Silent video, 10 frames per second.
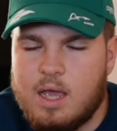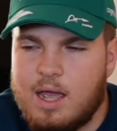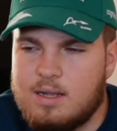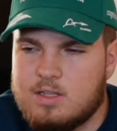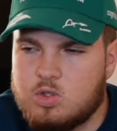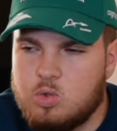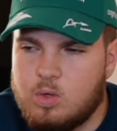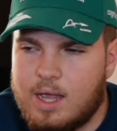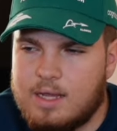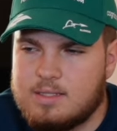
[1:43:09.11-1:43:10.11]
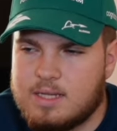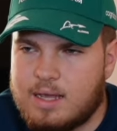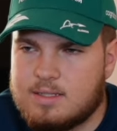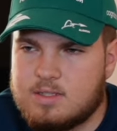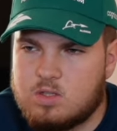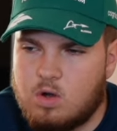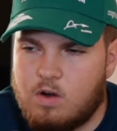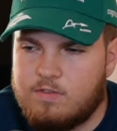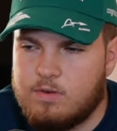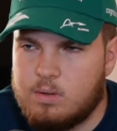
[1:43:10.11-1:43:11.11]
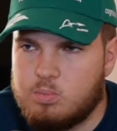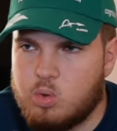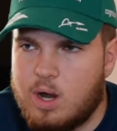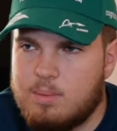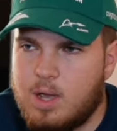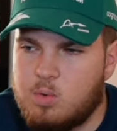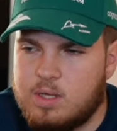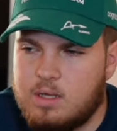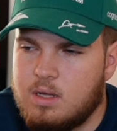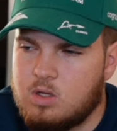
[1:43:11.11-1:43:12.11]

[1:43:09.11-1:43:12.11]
and let's do a text of primary.